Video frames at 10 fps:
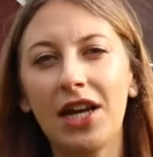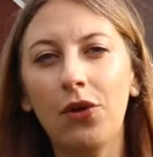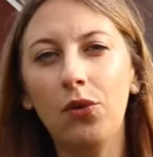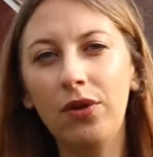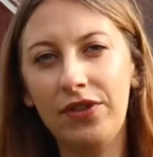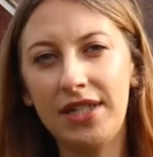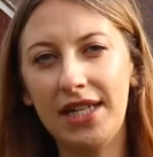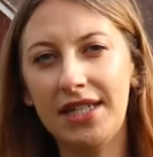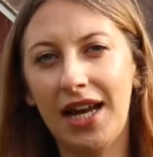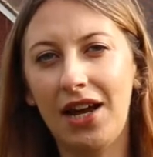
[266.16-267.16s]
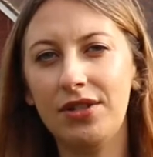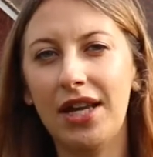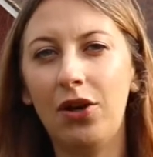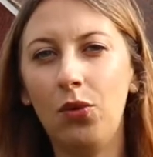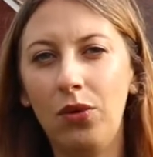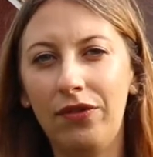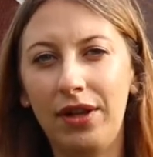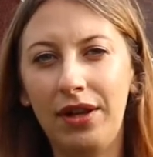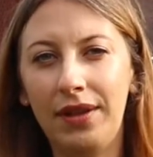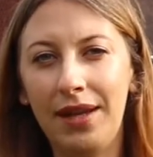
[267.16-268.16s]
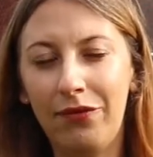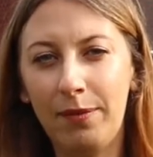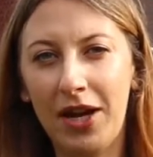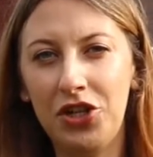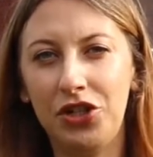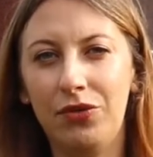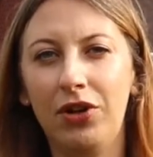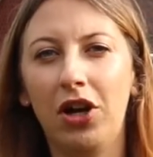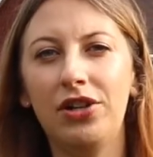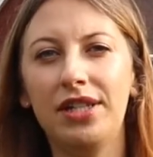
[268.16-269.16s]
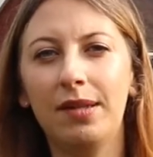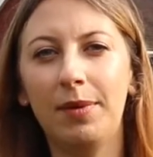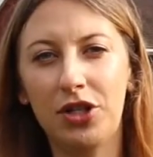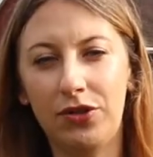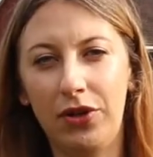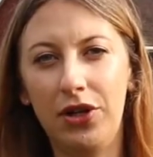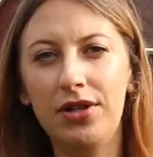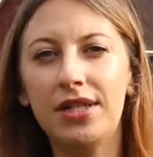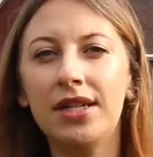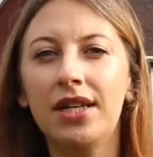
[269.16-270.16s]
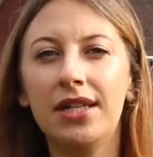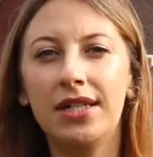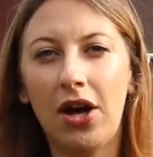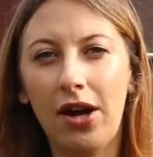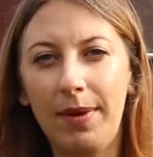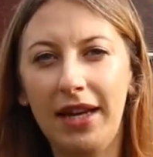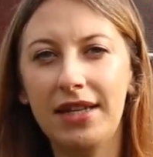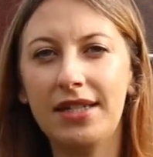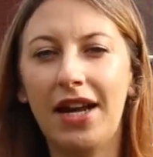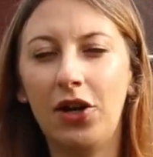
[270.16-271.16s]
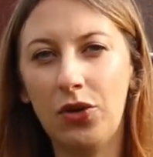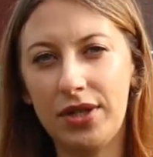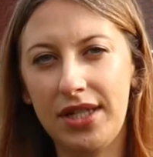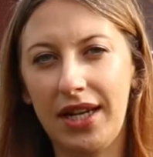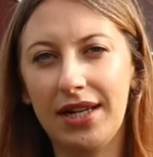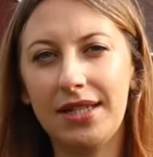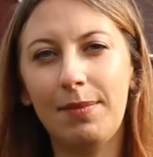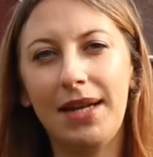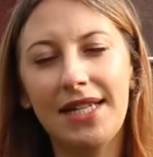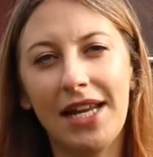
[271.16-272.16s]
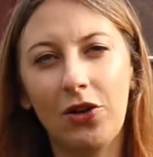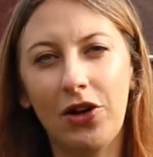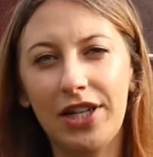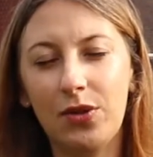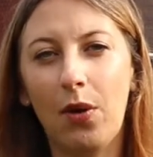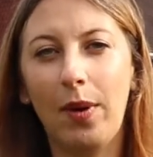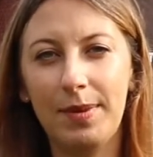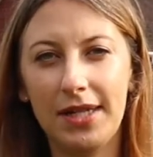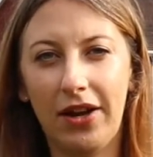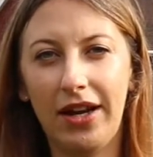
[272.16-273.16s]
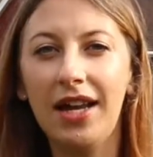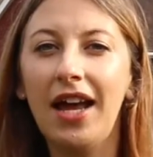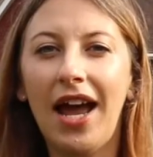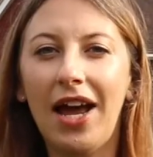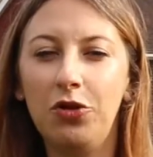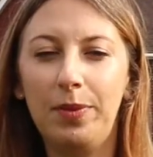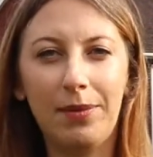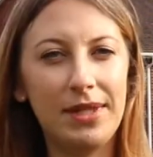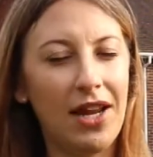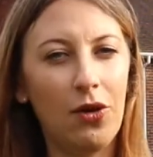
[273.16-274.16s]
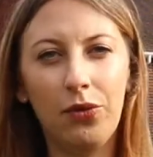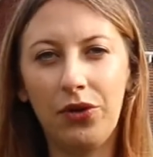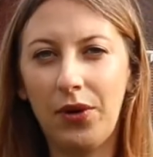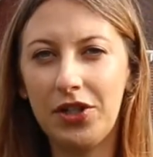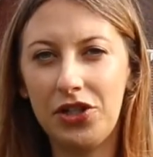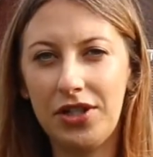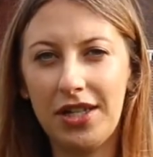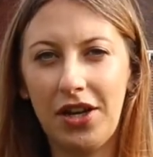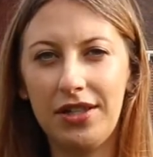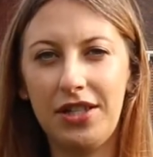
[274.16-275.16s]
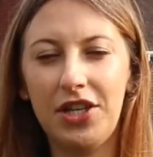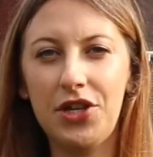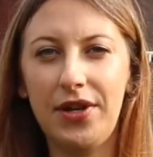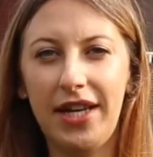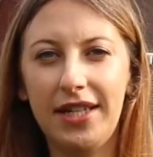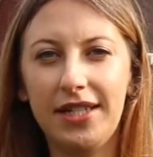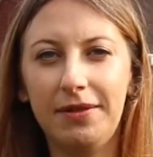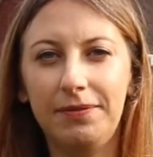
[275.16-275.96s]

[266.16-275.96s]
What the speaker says: out all of the details and all of the information regarding the bus routes, timings and costings, please head online to our website and you'll be able to get all the questions answered that you need.